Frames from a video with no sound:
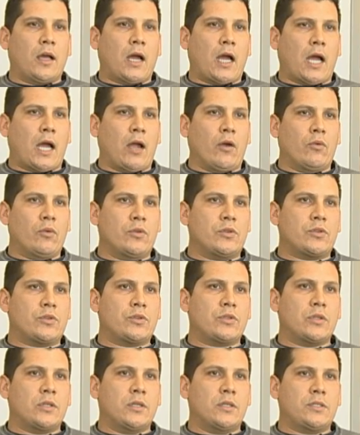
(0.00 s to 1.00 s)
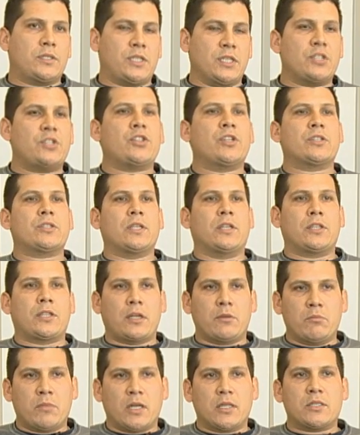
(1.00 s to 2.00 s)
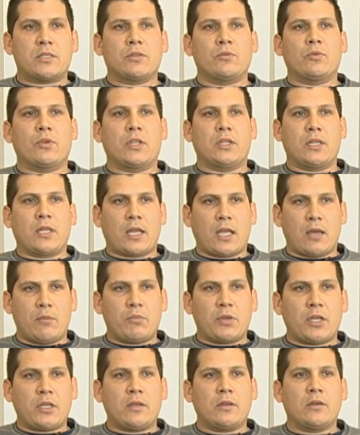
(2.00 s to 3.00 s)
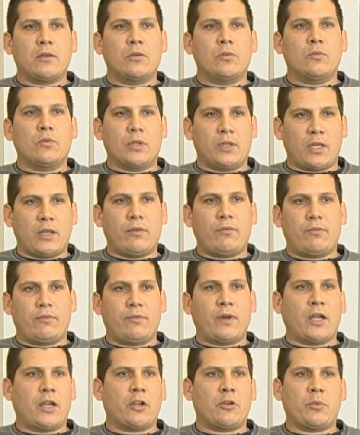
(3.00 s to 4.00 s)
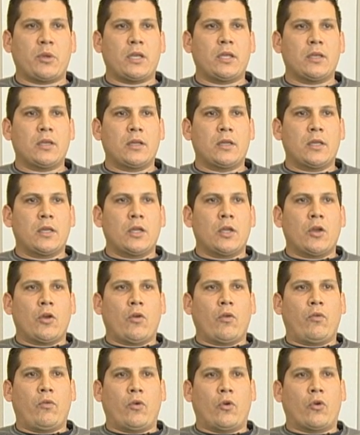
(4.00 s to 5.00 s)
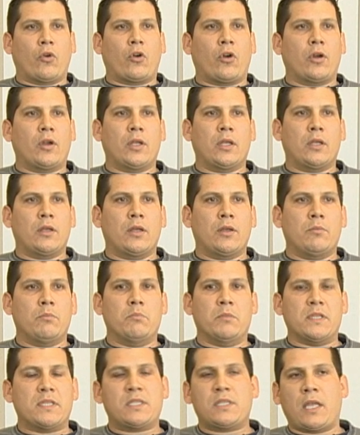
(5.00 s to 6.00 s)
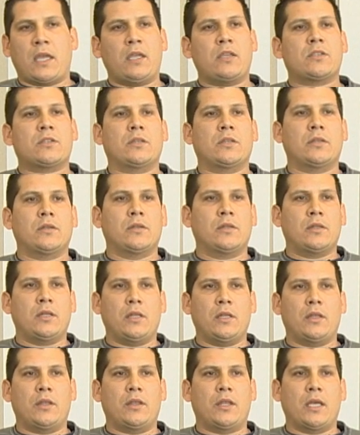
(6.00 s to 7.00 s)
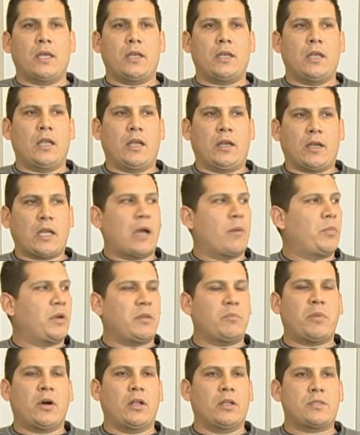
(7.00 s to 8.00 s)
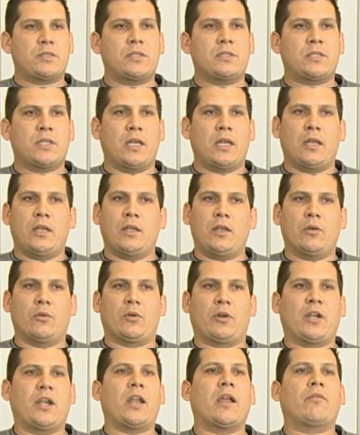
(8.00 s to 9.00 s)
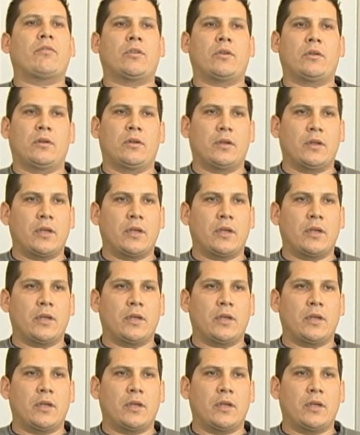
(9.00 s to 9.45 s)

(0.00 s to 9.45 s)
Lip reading: I was 6 years and 10 months within the company when they fired me for mistakes and company policies that were never